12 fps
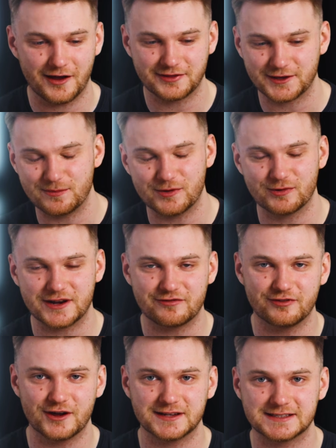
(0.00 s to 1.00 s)
I think it'd be really
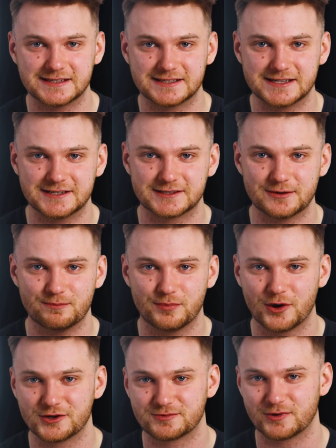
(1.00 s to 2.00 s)
fun to see some
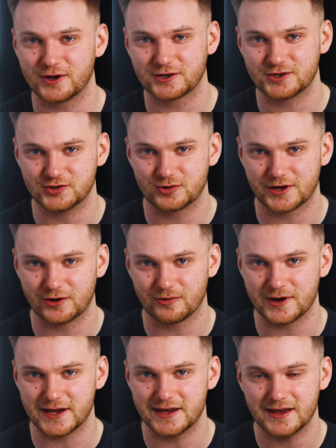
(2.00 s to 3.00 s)
post-production
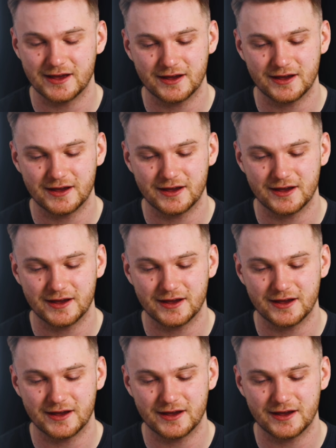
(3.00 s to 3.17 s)
trickery,